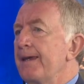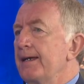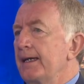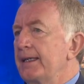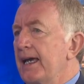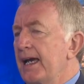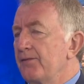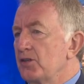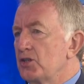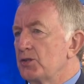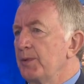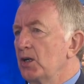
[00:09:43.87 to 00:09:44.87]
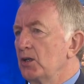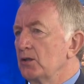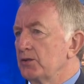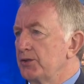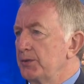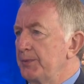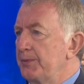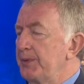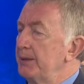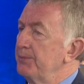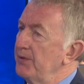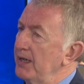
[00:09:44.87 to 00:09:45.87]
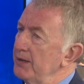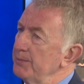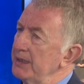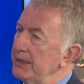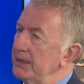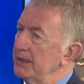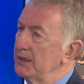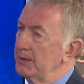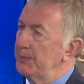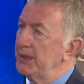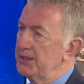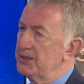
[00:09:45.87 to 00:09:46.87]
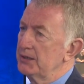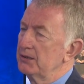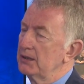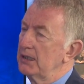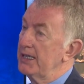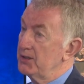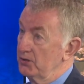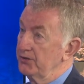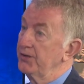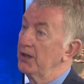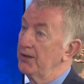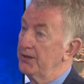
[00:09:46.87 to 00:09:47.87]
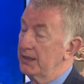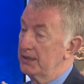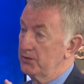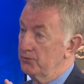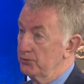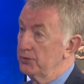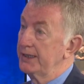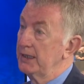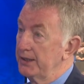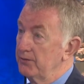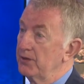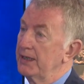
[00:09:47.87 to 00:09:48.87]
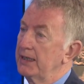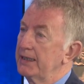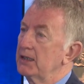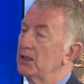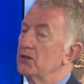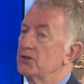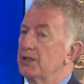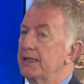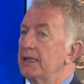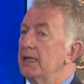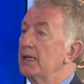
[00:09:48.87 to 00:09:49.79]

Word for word: And you have a small group of people around the media and the political class who follow things really, really closely.